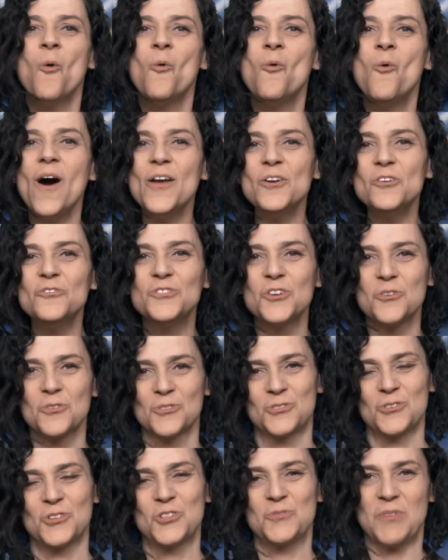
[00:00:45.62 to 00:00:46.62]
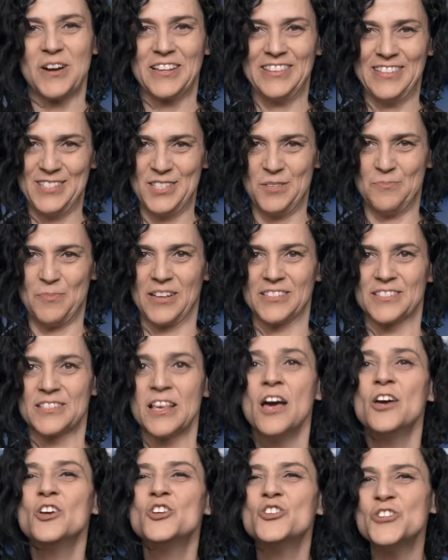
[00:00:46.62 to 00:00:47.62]
One of the research participants
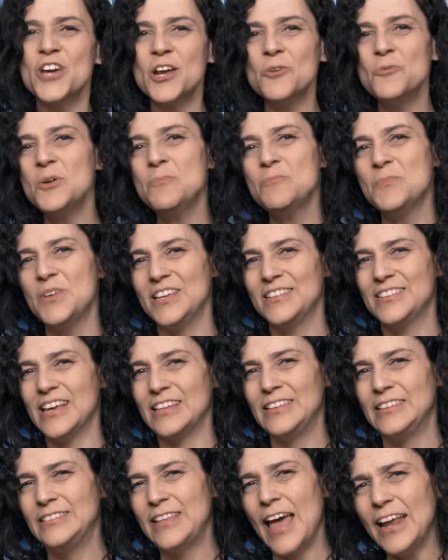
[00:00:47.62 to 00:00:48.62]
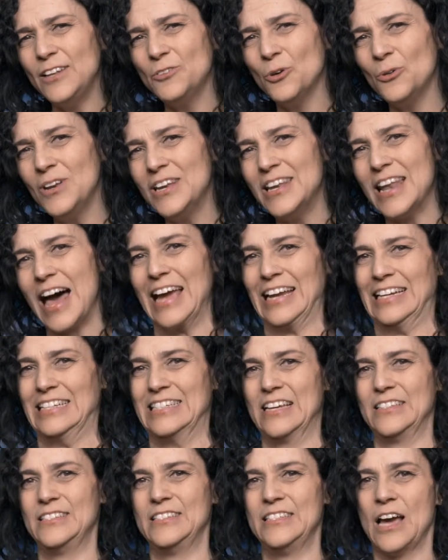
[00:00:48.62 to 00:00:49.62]
shared with me that they don't like
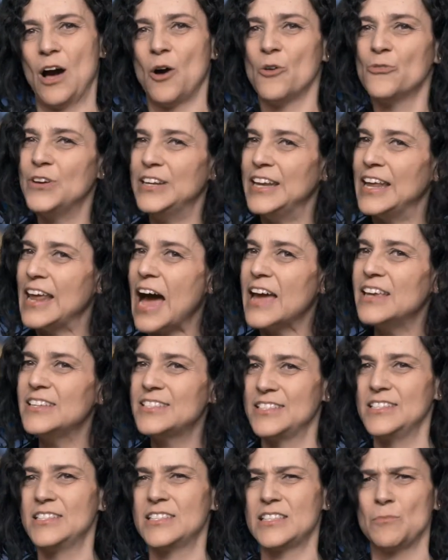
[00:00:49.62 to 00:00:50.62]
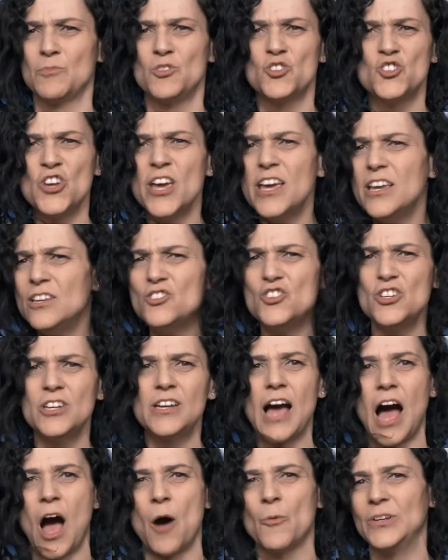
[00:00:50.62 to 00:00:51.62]
the idea of an AI system
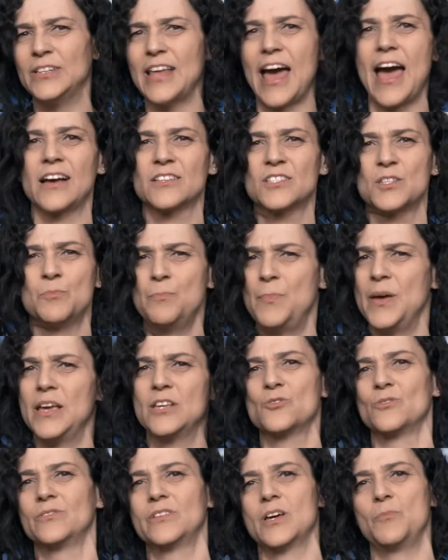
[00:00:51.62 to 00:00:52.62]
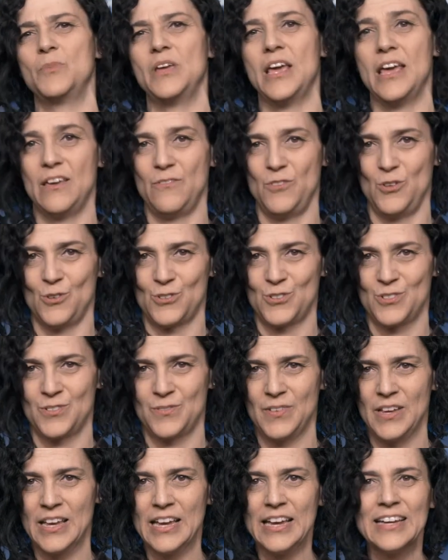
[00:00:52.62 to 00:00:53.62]
changing how it acts based on their behaviors.
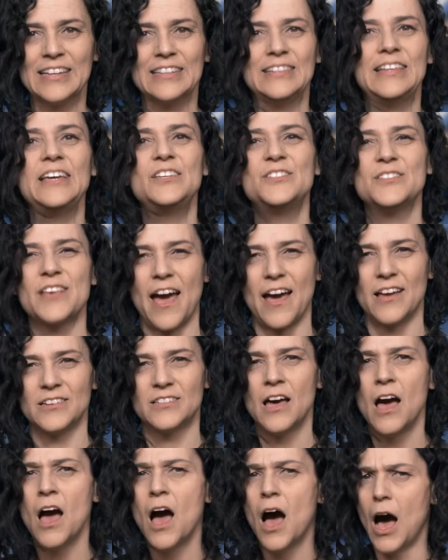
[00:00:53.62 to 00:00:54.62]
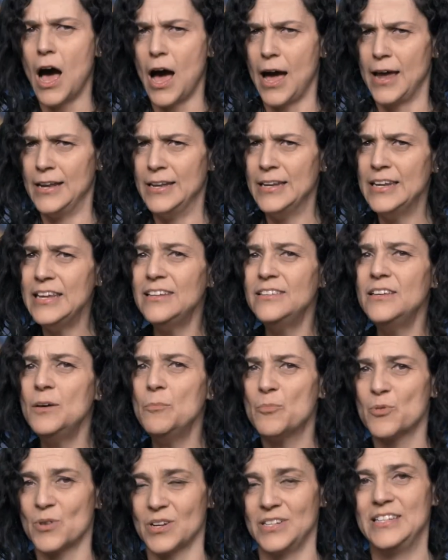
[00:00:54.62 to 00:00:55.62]
They said, I need
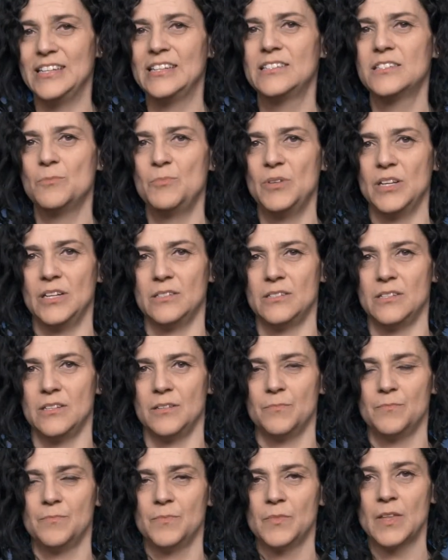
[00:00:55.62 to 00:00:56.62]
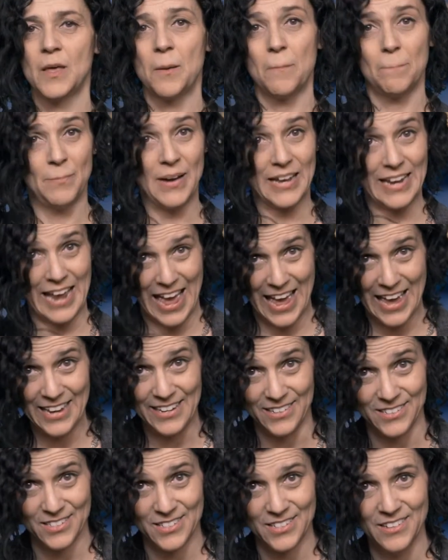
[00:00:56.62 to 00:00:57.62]
predictability, but
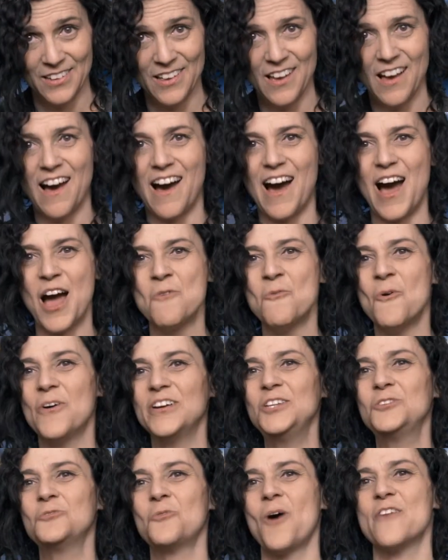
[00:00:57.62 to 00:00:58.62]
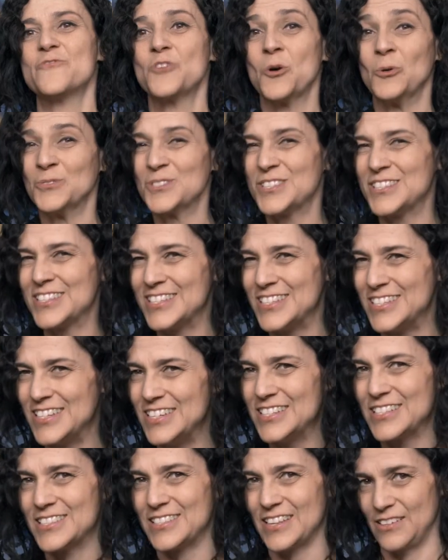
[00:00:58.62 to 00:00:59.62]
added, I wanted to have
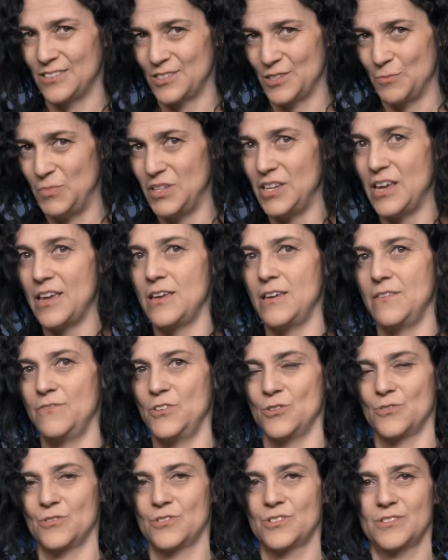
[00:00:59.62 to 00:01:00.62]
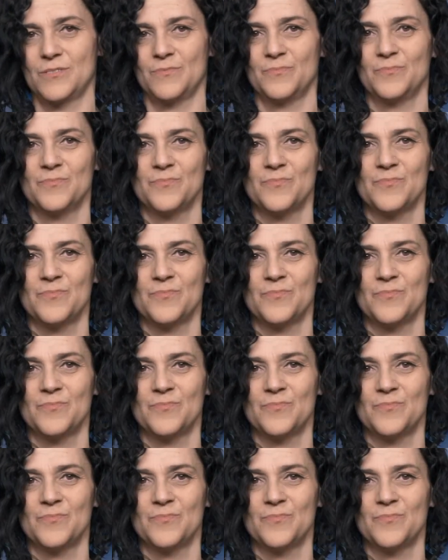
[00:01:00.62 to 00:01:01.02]
consistent behaviors.